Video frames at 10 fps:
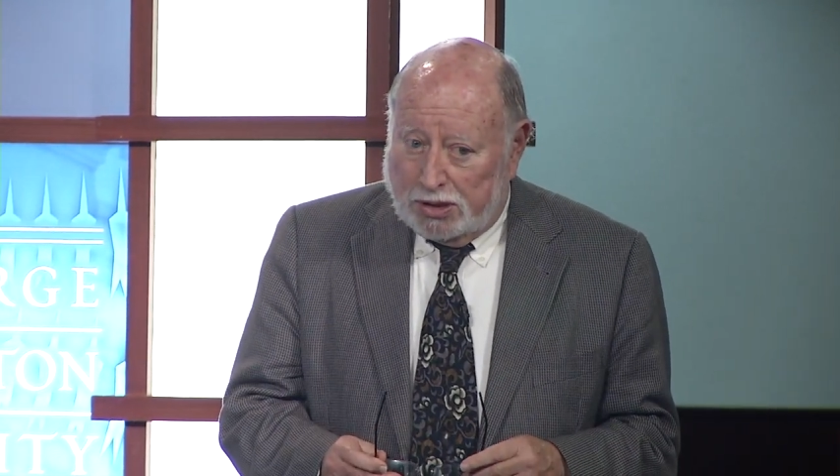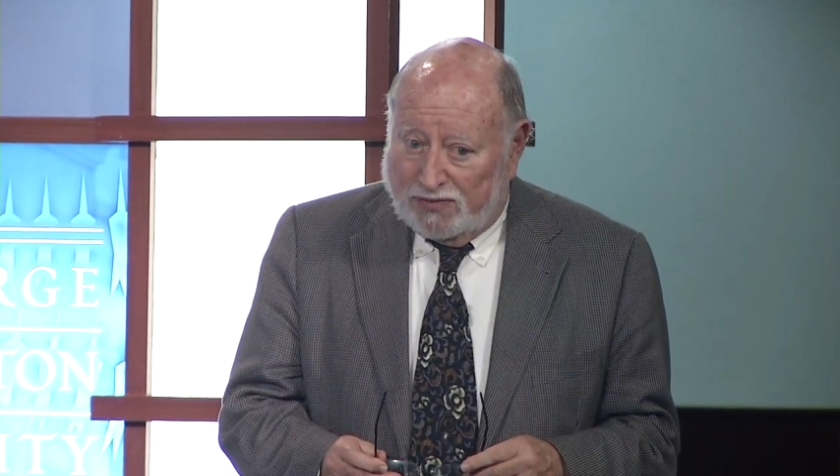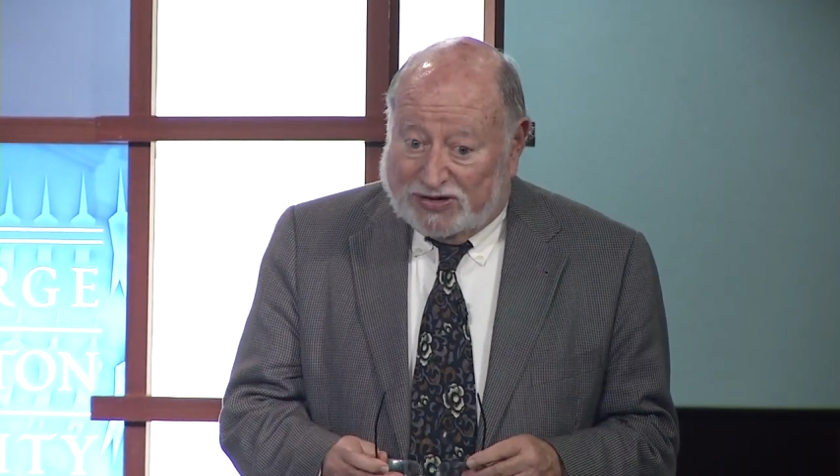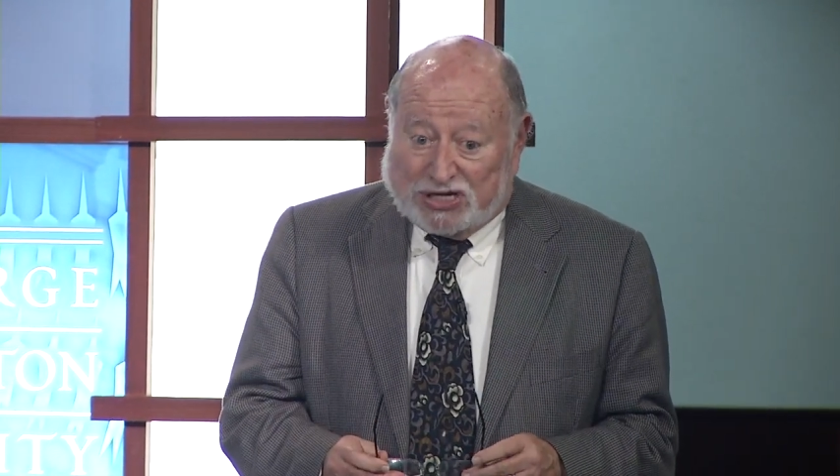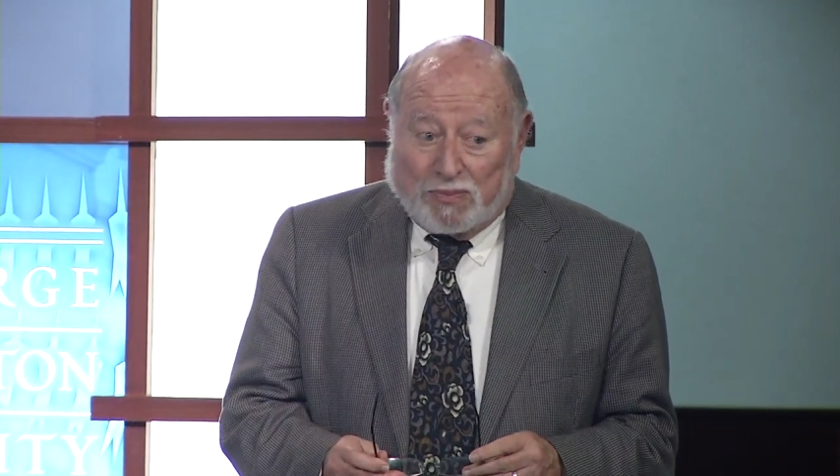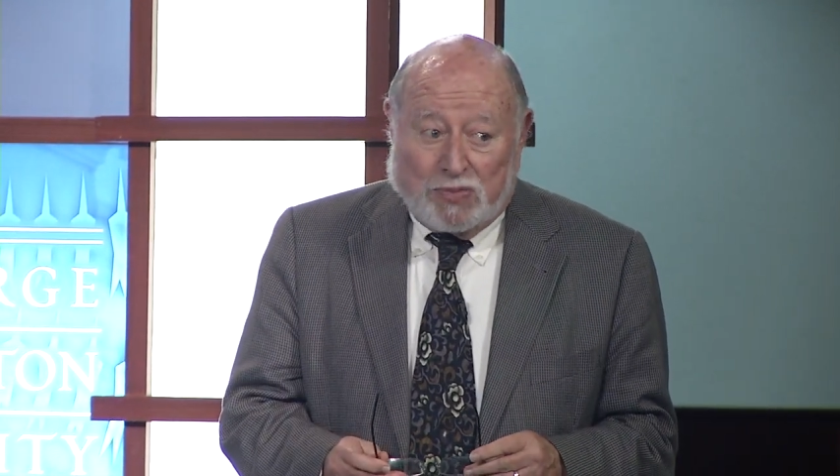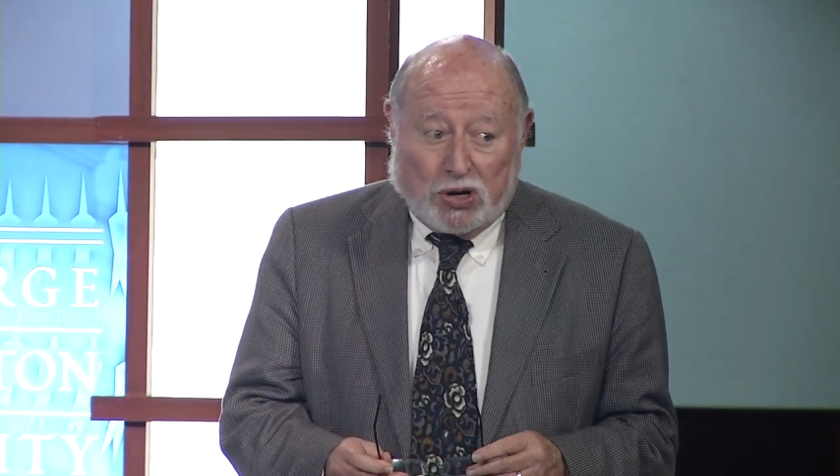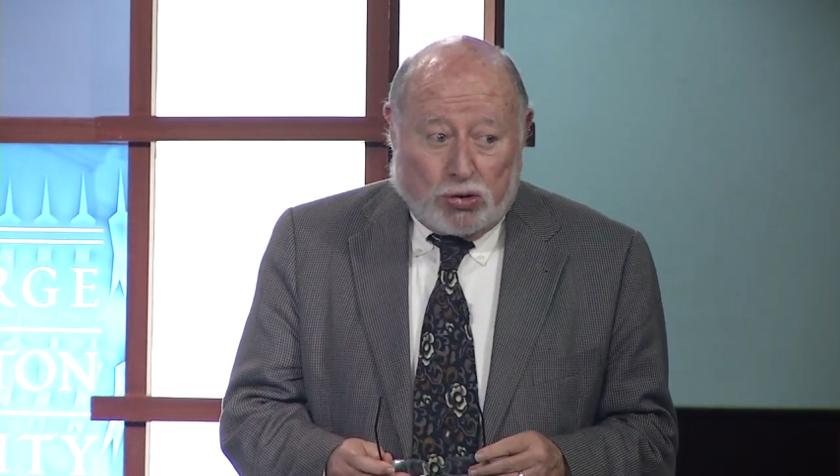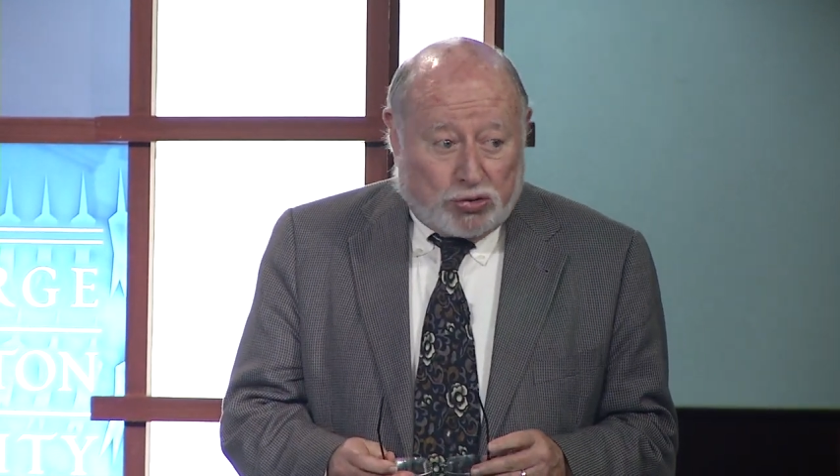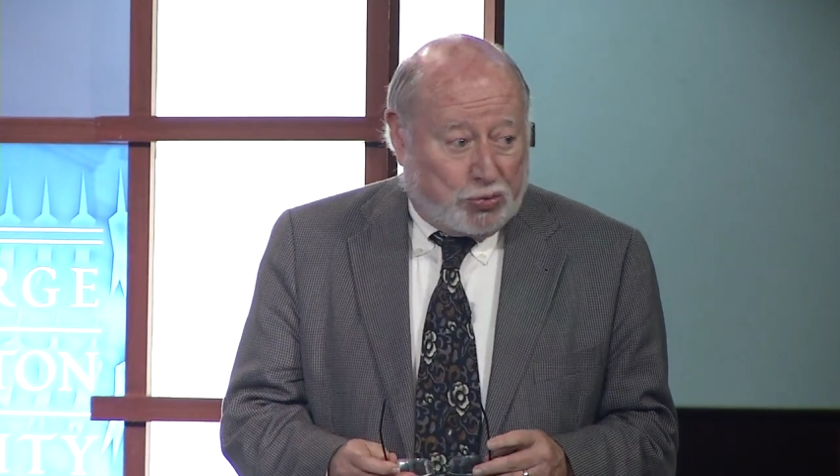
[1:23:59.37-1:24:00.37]
for some
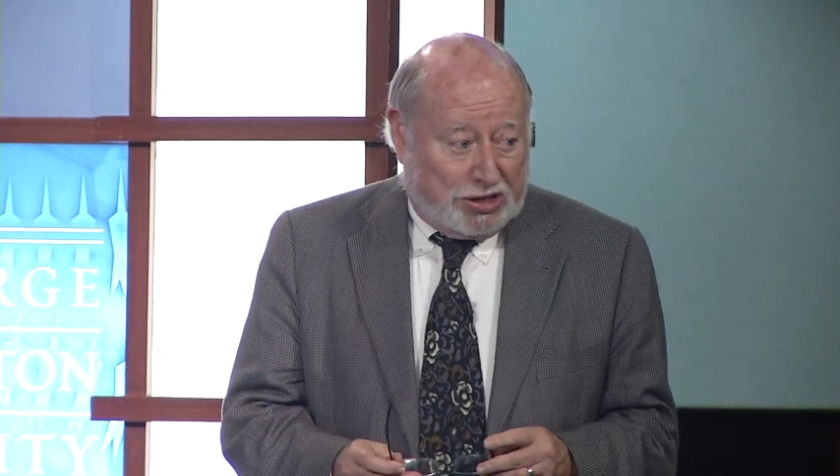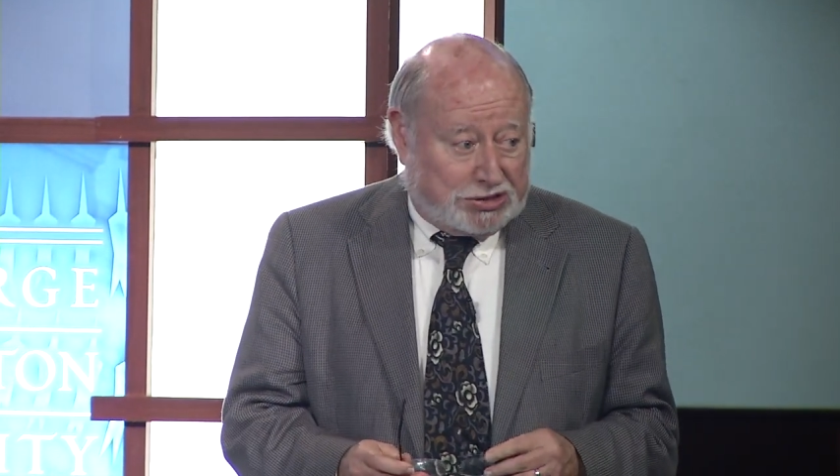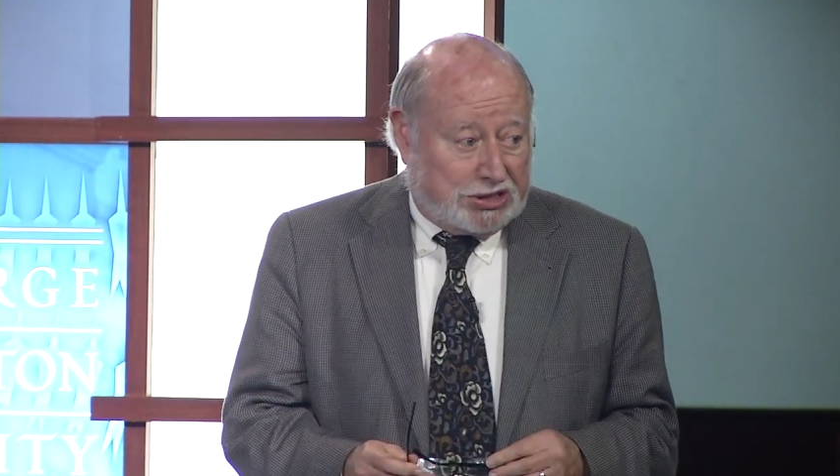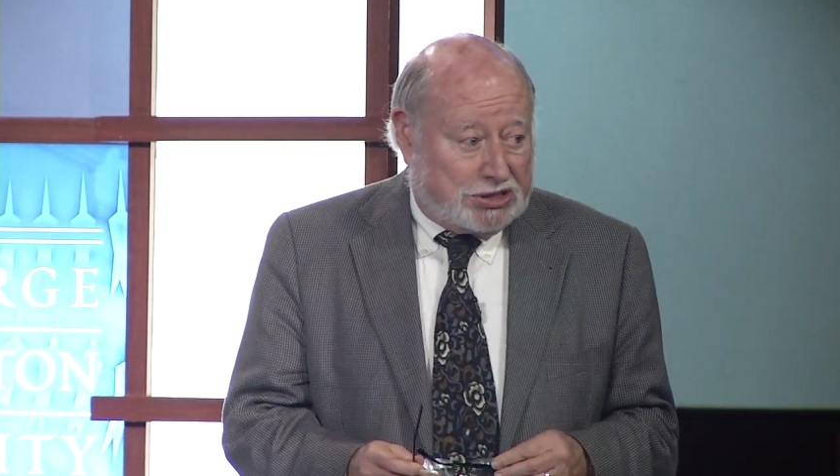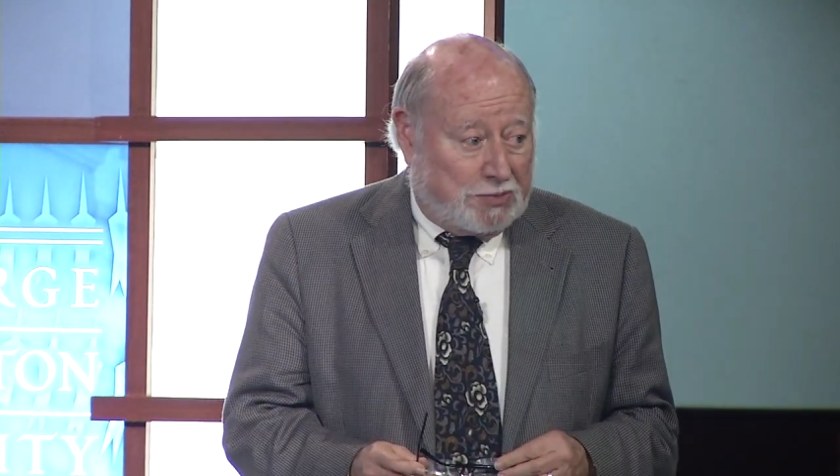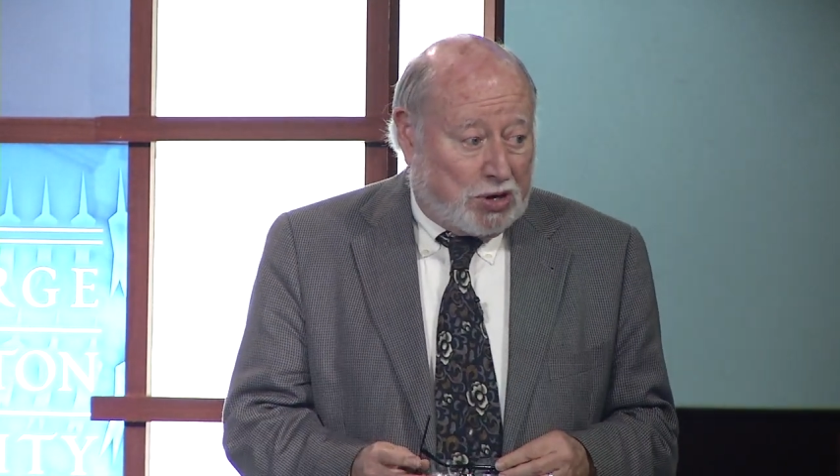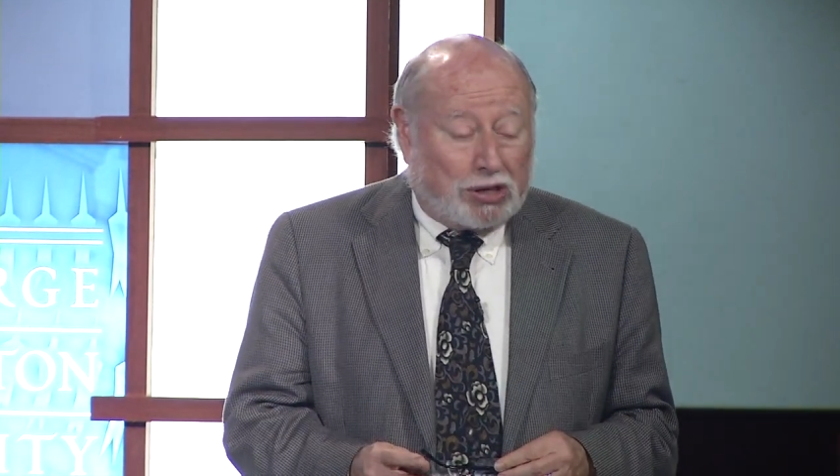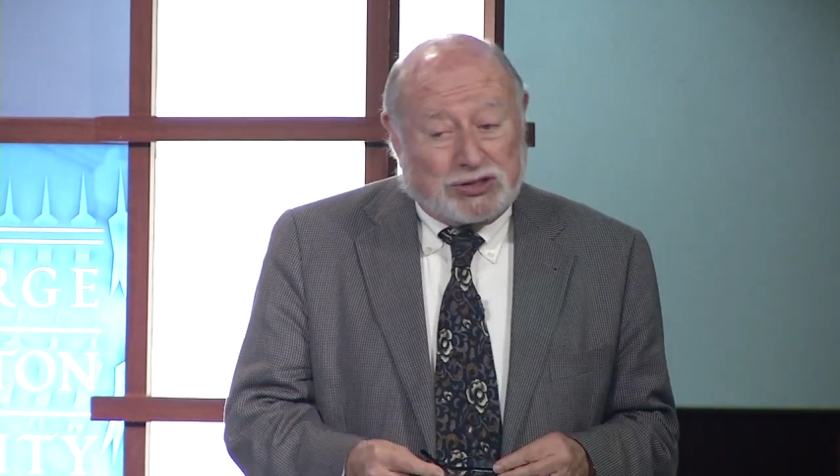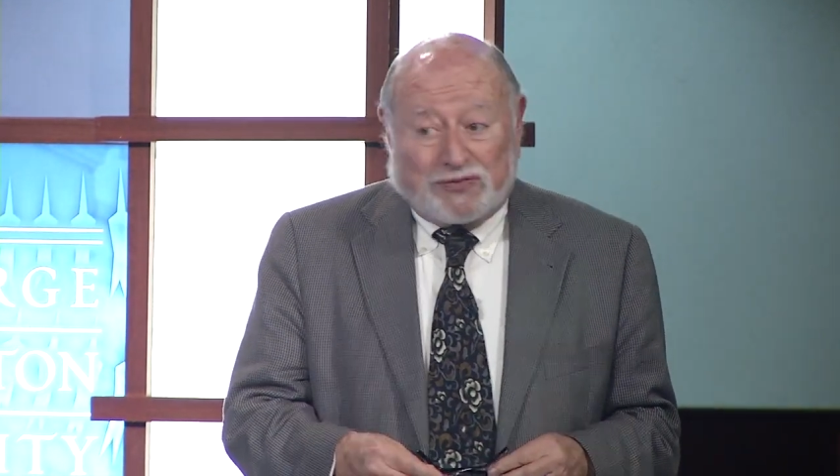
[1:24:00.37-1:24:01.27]
good reasons, but also